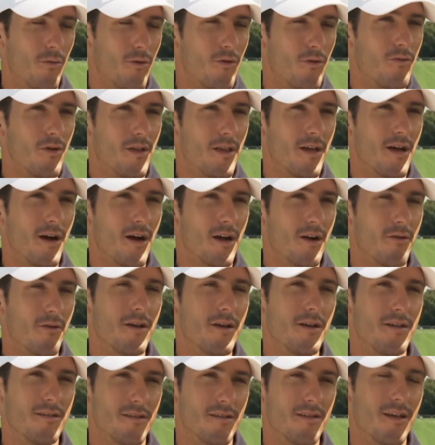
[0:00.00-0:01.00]
really
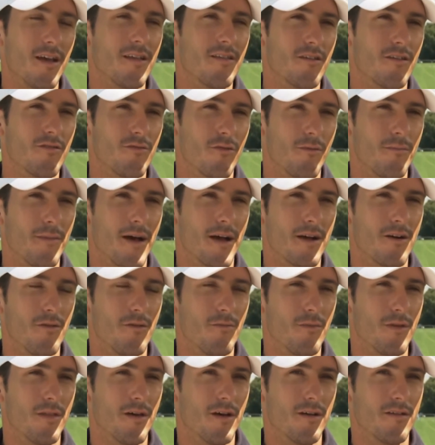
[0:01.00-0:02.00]
hungry to take this one back
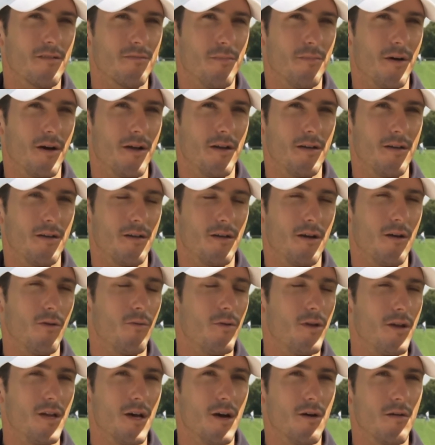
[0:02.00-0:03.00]
home with us. But
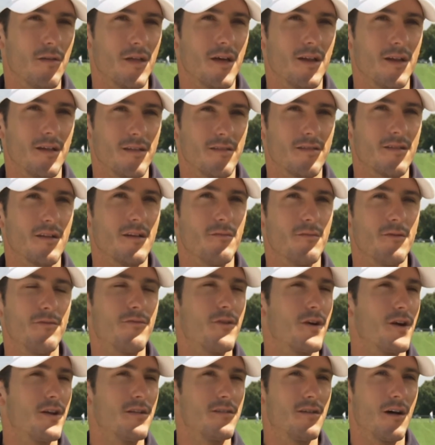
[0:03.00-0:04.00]
we know that it's going to be
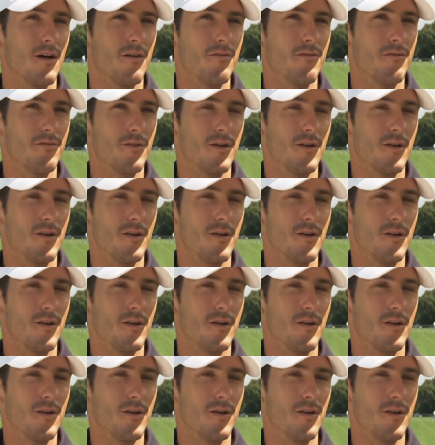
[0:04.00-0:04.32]
very tough.